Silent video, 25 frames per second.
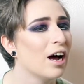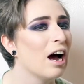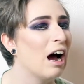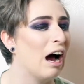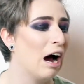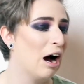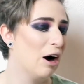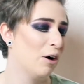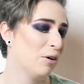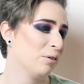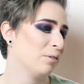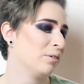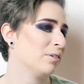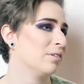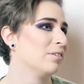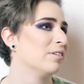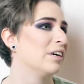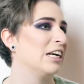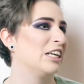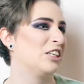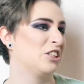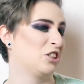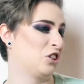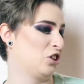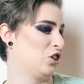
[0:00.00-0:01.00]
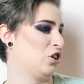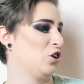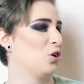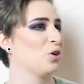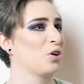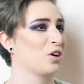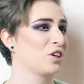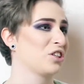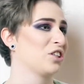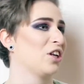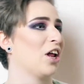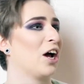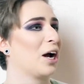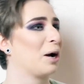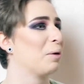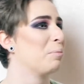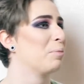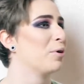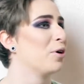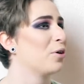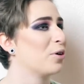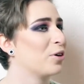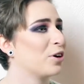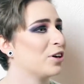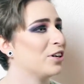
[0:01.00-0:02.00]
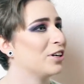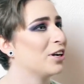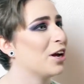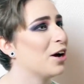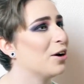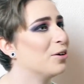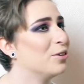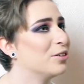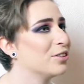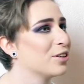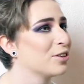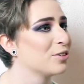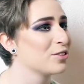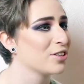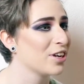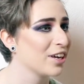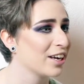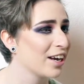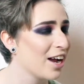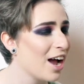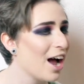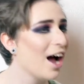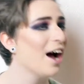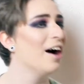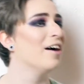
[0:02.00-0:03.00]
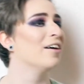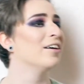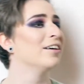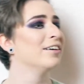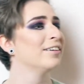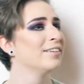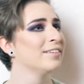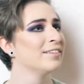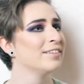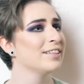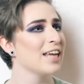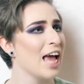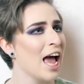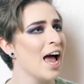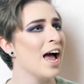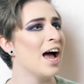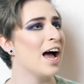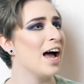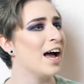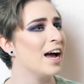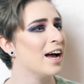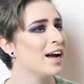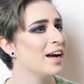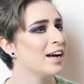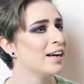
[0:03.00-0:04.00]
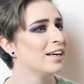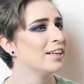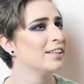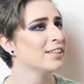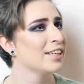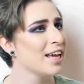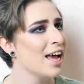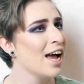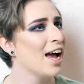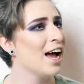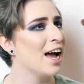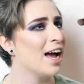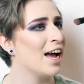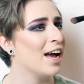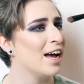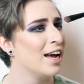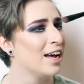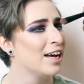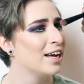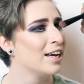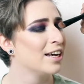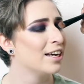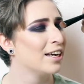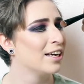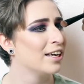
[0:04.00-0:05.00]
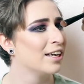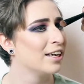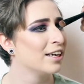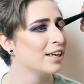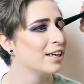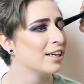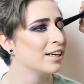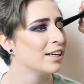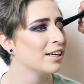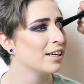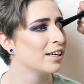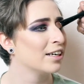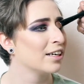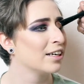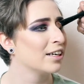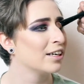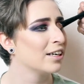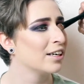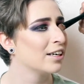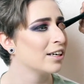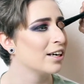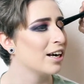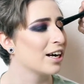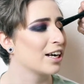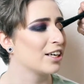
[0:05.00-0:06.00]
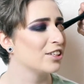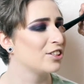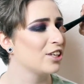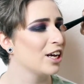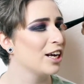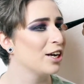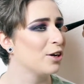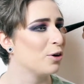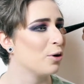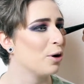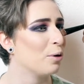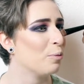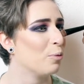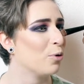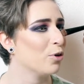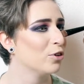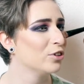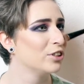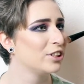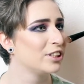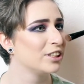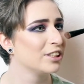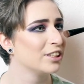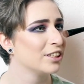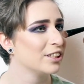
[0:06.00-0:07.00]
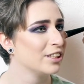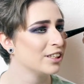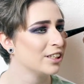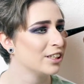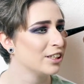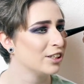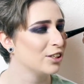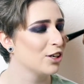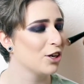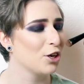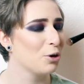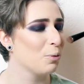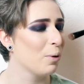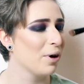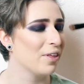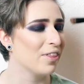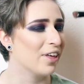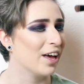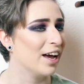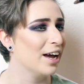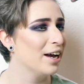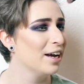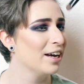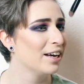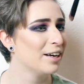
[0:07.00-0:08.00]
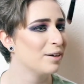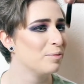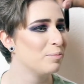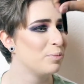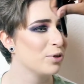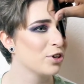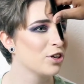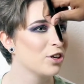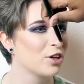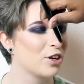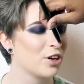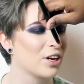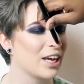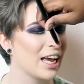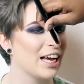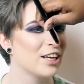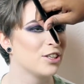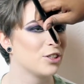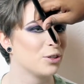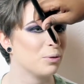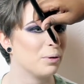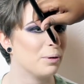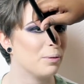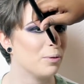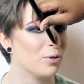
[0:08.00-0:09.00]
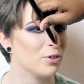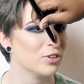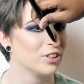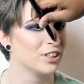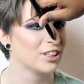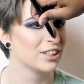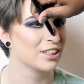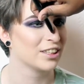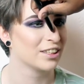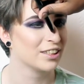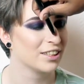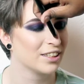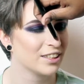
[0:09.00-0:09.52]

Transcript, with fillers: Oh, it just looks like a broken nose. I was like, Are you oh, serious? Yeah. Has that happened? Yeah. I do not even remember who that was. was I can tell you who it was. Was I there? No, you weren't oh, there, yeah. but you can guess who it was.